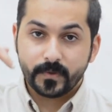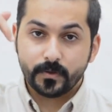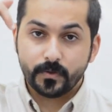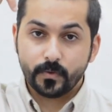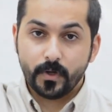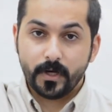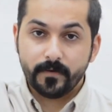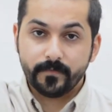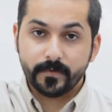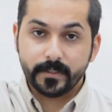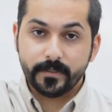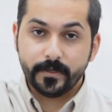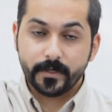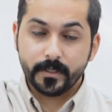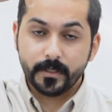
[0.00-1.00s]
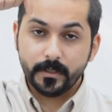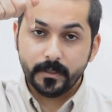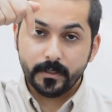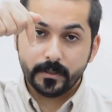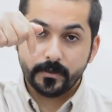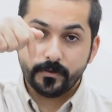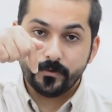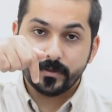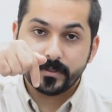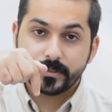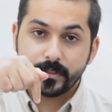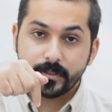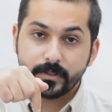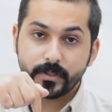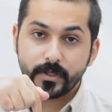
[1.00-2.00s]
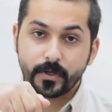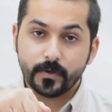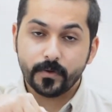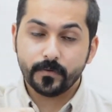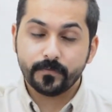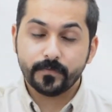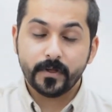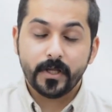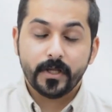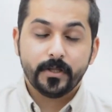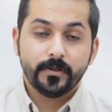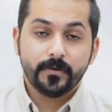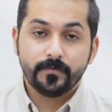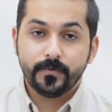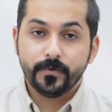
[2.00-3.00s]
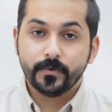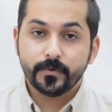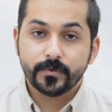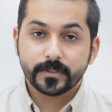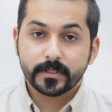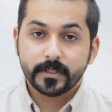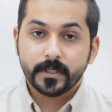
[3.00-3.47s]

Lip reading: to have a drill in the center of the fused